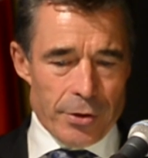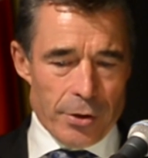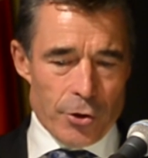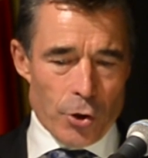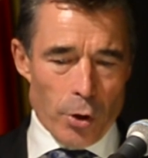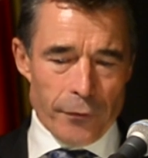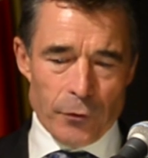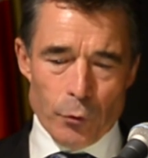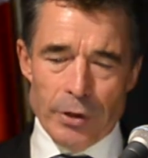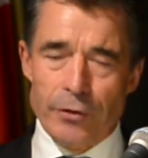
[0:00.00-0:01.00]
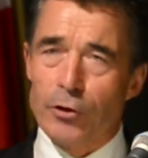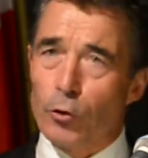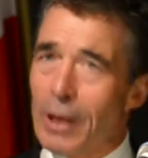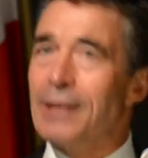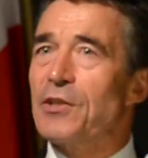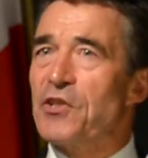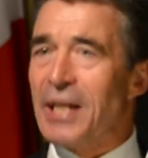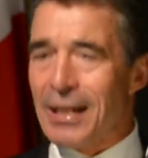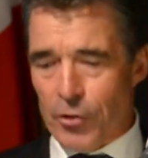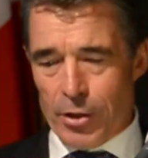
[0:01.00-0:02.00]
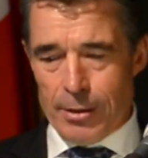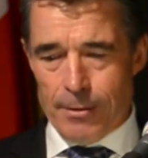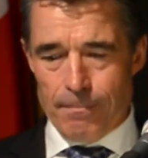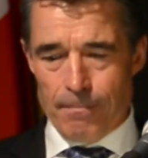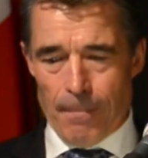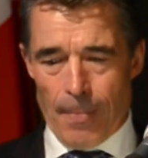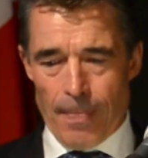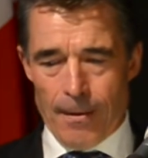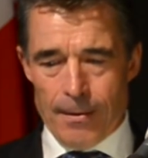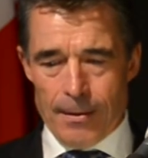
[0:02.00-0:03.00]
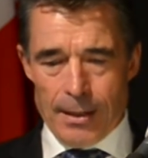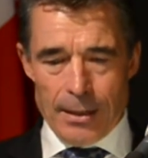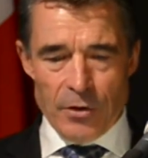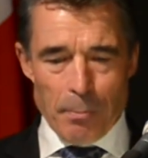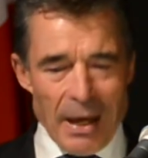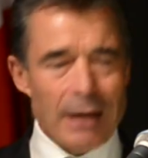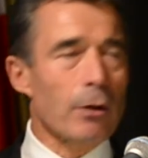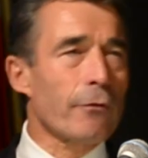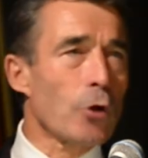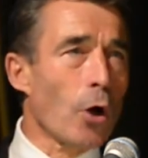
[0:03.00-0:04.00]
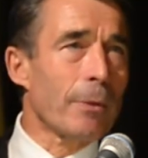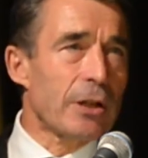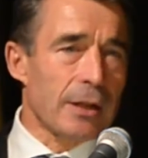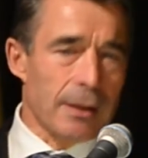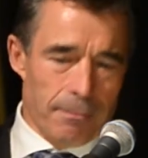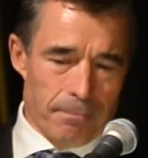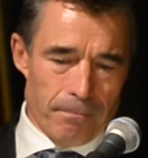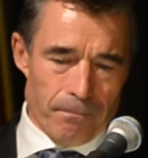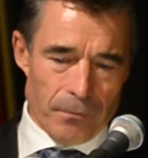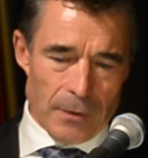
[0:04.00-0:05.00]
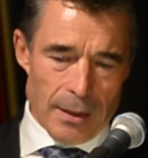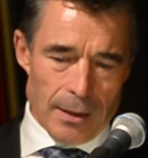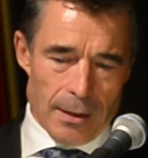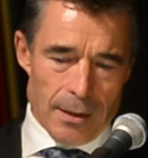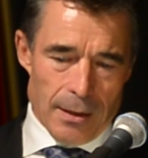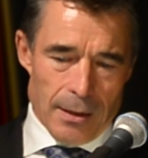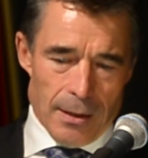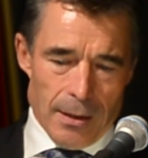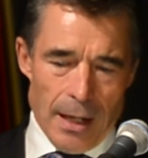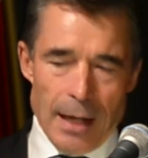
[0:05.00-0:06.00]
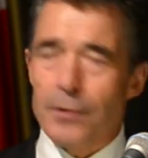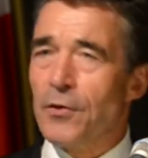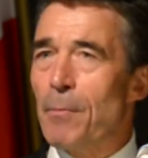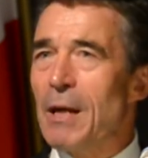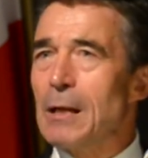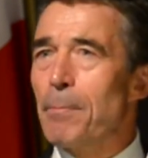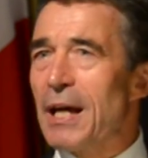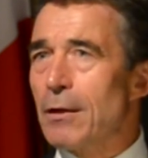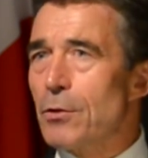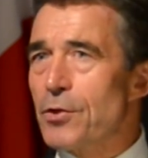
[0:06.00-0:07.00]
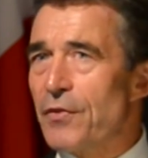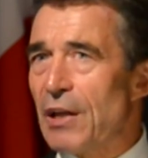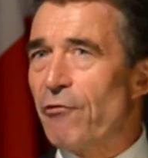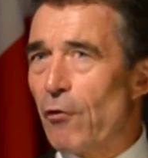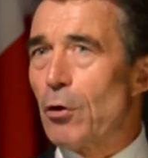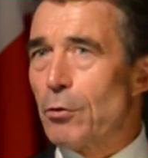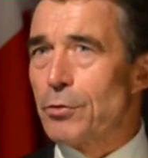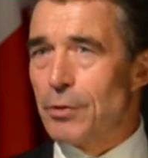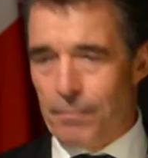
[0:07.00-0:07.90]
served with great distinction in the Battle of Normandy and the many battles that followed.